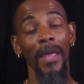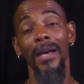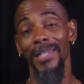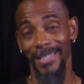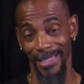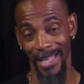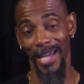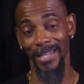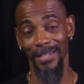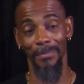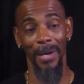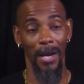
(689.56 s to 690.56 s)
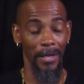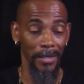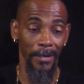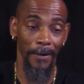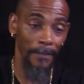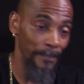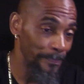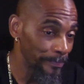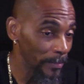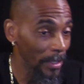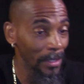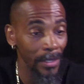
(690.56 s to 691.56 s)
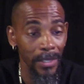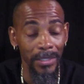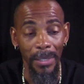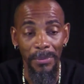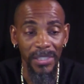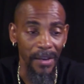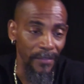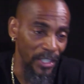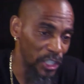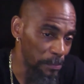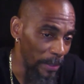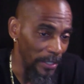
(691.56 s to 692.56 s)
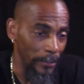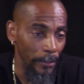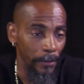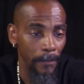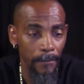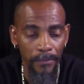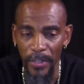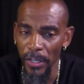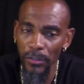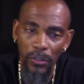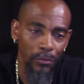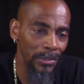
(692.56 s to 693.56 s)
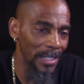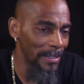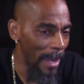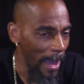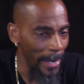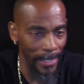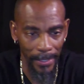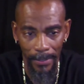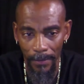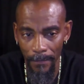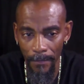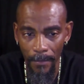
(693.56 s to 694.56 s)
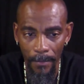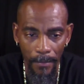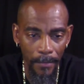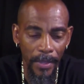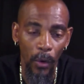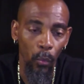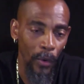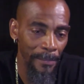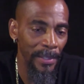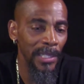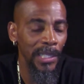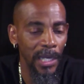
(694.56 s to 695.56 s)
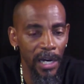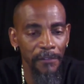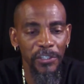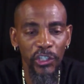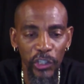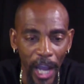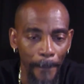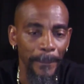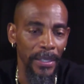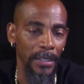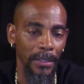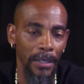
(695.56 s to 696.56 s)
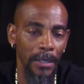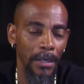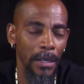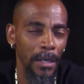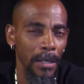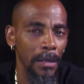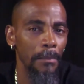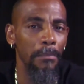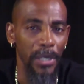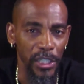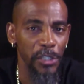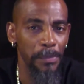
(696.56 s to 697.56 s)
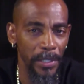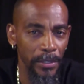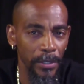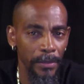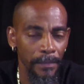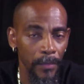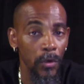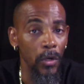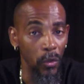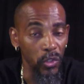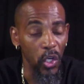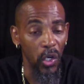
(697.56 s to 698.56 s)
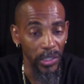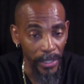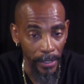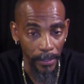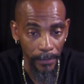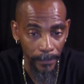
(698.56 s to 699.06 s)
It's a lot of them out here. Number 7, the spender. There's no denying that women love shopping, but a spender goes all in.